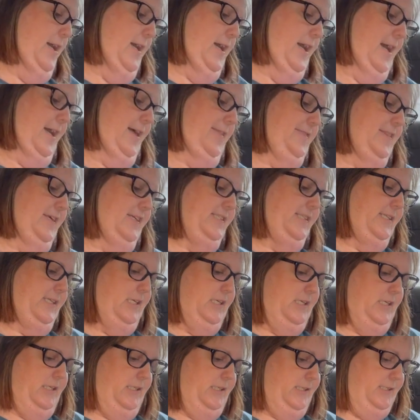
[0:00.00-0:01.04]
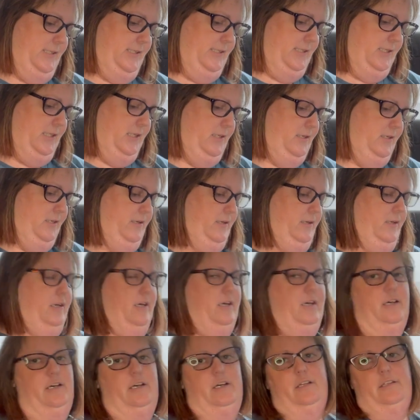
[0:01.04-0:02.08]
And this is
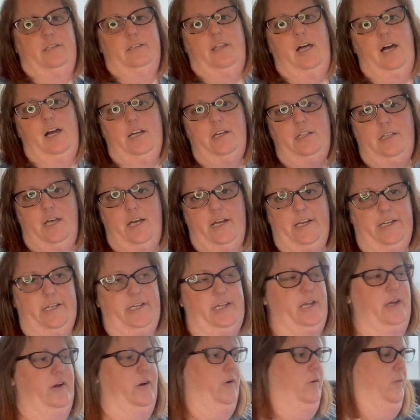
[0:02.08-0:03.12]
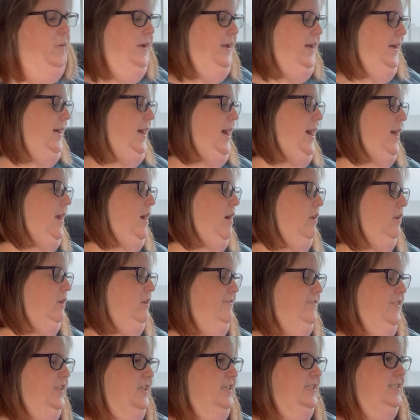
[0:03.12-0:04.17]
long, long ago when I got all
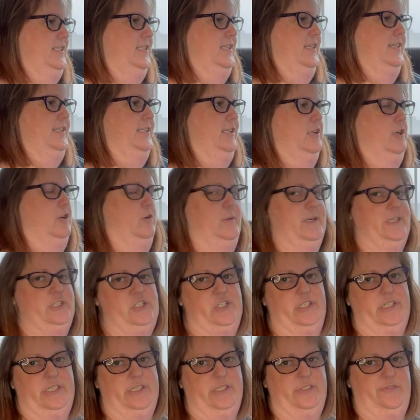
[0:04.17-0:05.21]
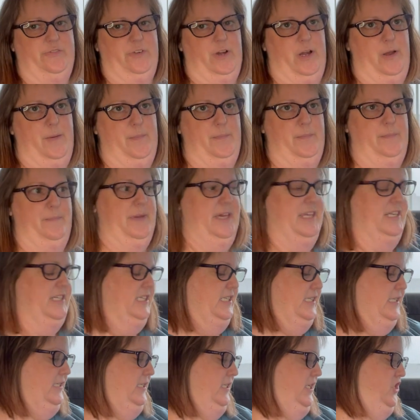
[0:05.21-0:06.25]
of the seasonal witches from
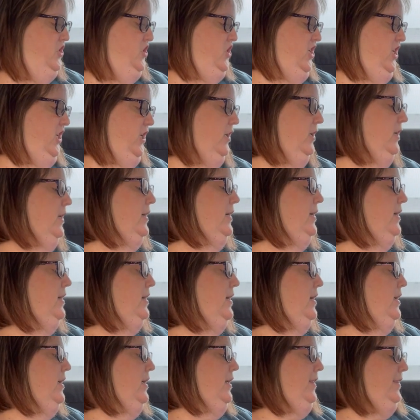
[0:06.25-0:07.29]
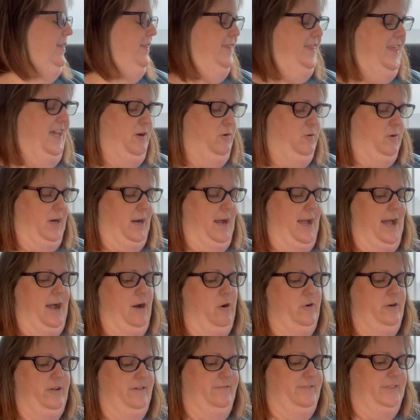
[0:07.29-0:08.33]
Bendy Stitchy, they were
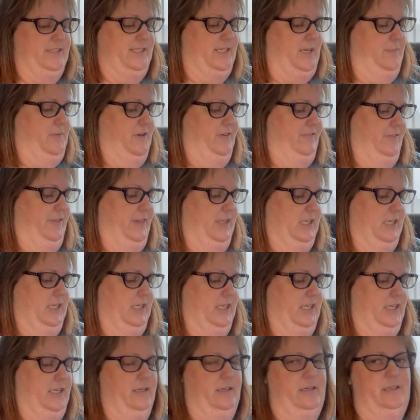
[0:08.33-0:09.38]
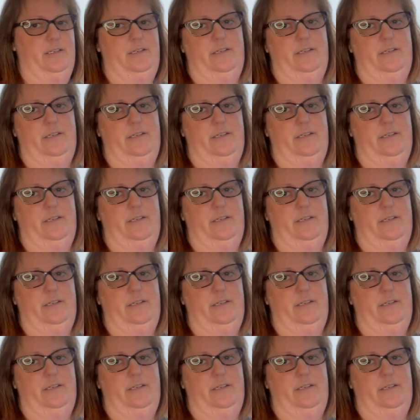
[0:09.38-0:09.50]
out of some of the